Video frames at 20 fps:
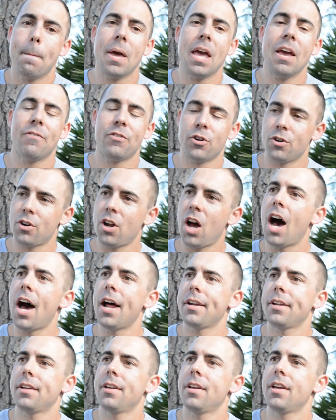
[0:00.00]
If you're
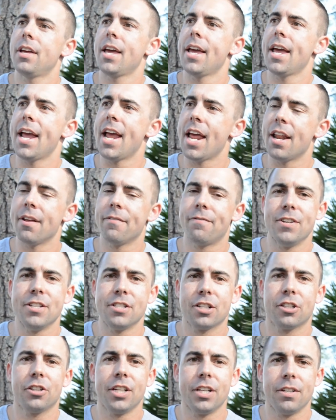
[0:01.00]
not in a
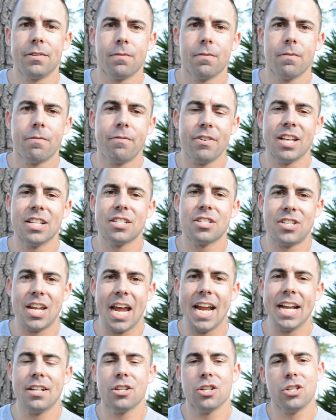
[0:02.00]
physically fit
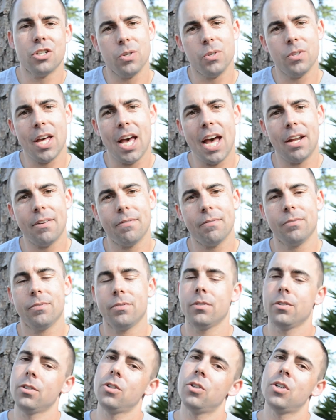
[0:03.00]
state to do that,
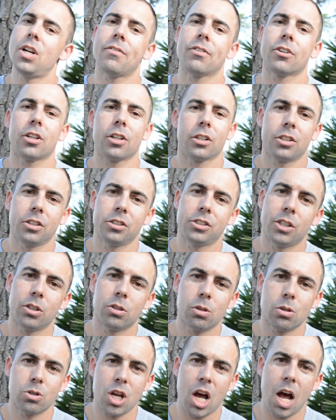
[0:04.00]
you're never going to consider
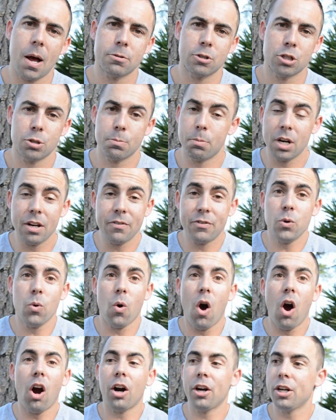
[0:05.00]
those options. But if you
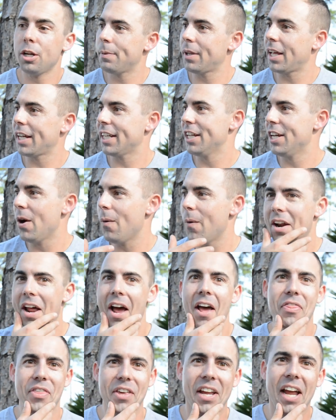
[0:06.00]
are, you'll be like, you know what?
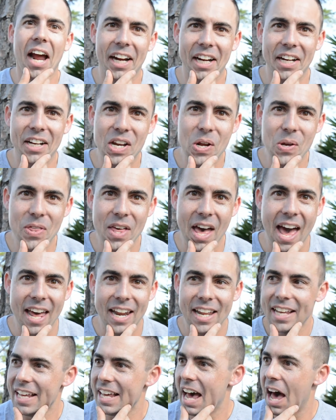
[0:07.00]
I think I can do that.
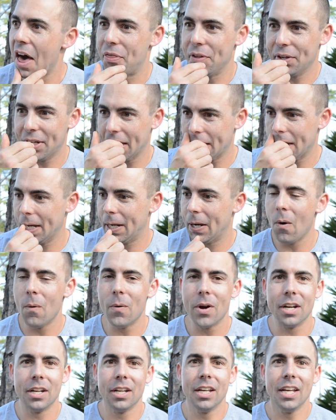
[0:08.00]
I think I can go
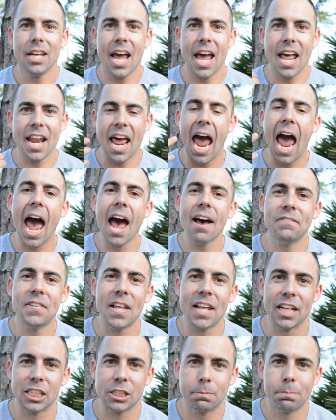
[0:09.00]
and have
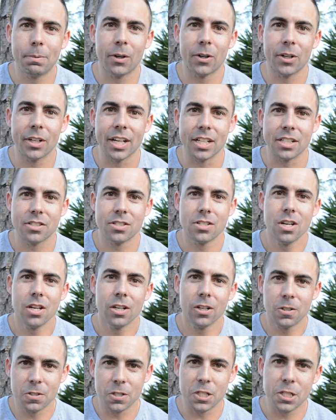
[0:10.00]
that experience,
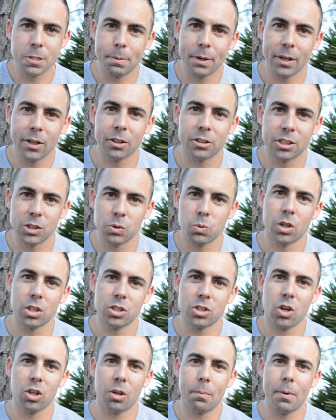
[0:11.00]
because experience is what
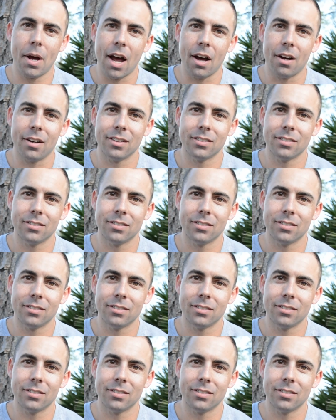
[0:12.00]
it's all about.